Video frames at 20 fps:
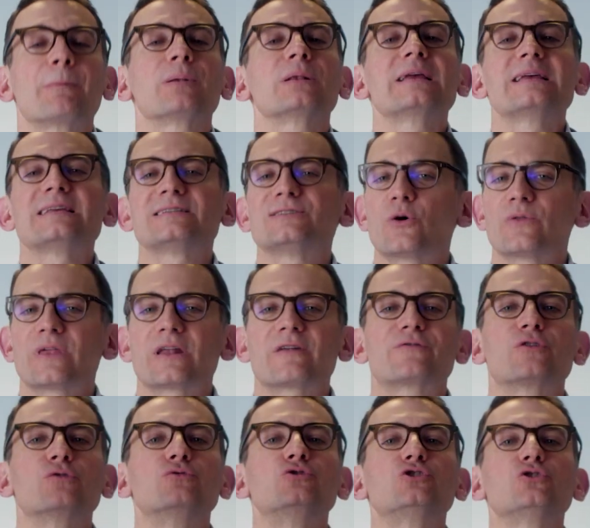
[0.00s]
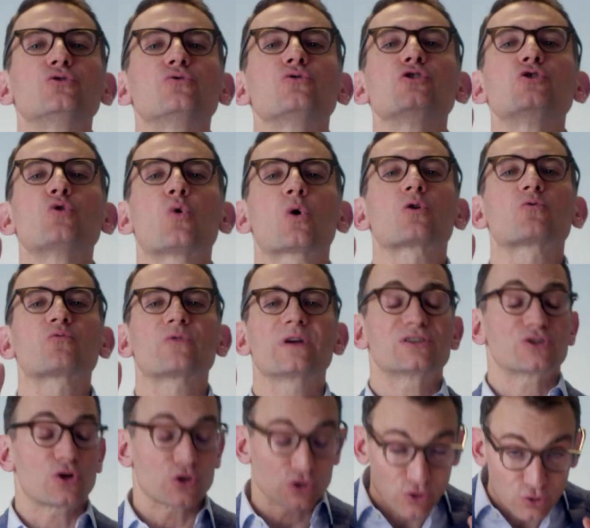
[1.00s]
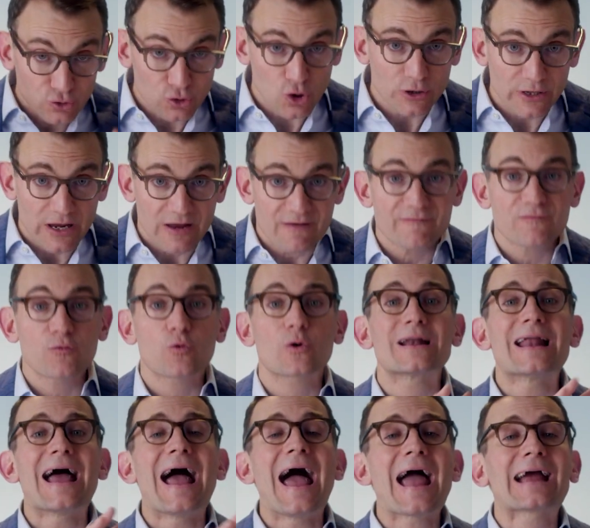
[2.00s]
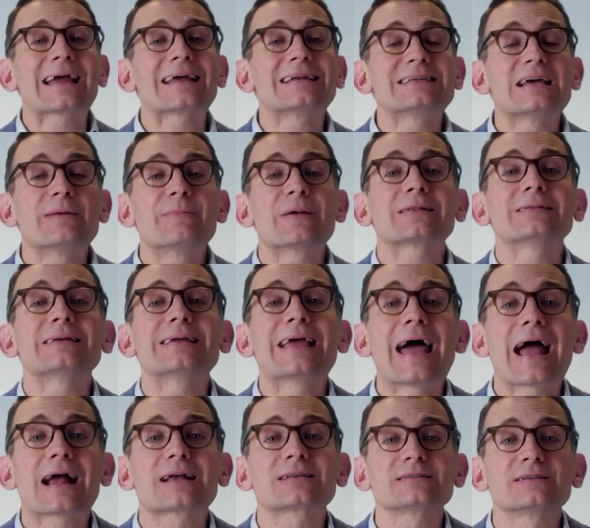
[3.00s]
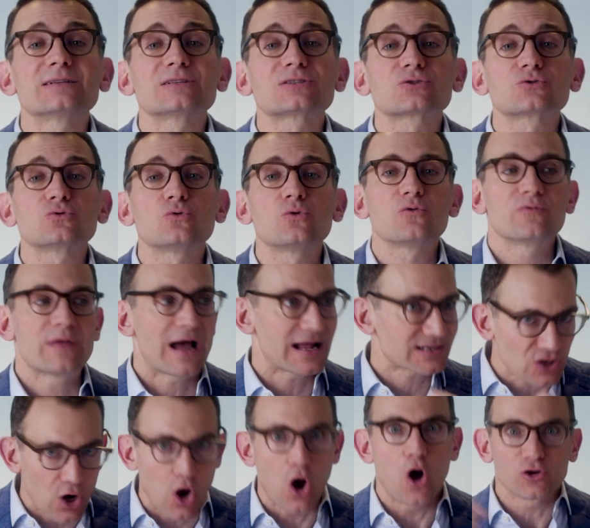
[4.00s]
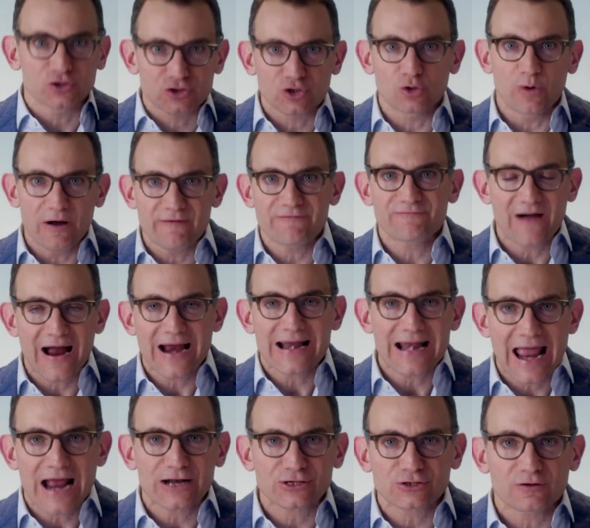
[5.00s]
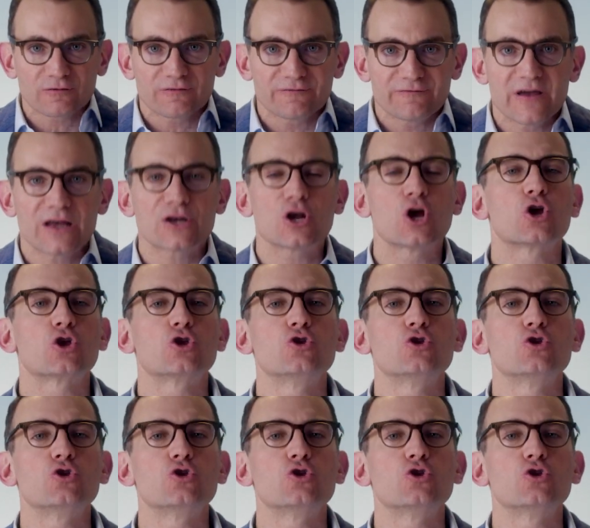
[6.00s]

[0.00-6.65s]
Please know that if you do your research looking for an academically excellent school that's also a financial fit,